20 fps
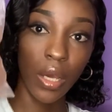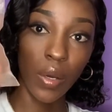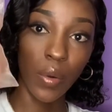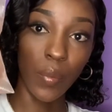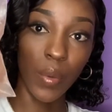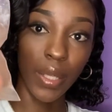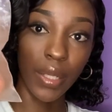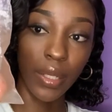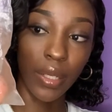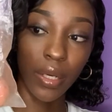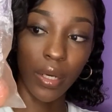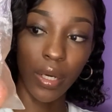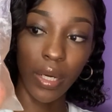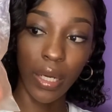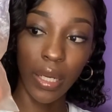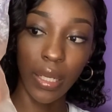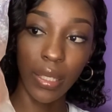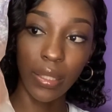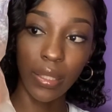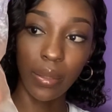when they're
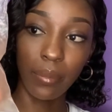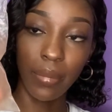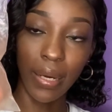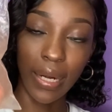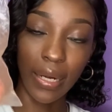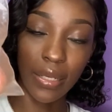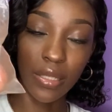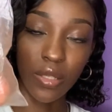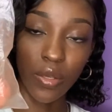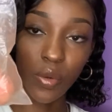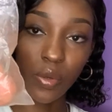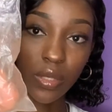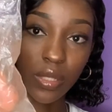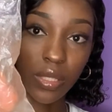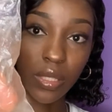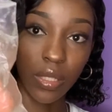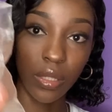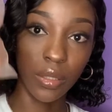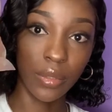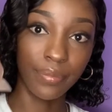in the bag it's going
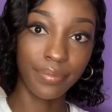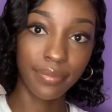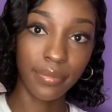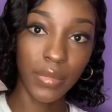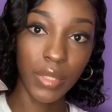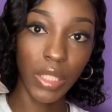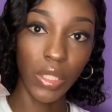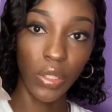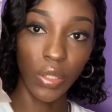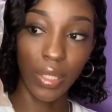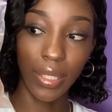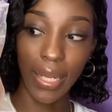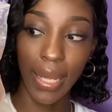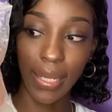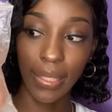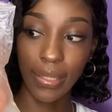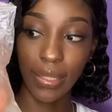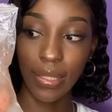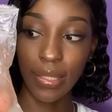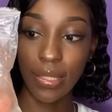to look like
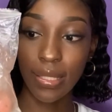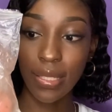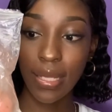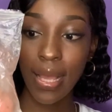this.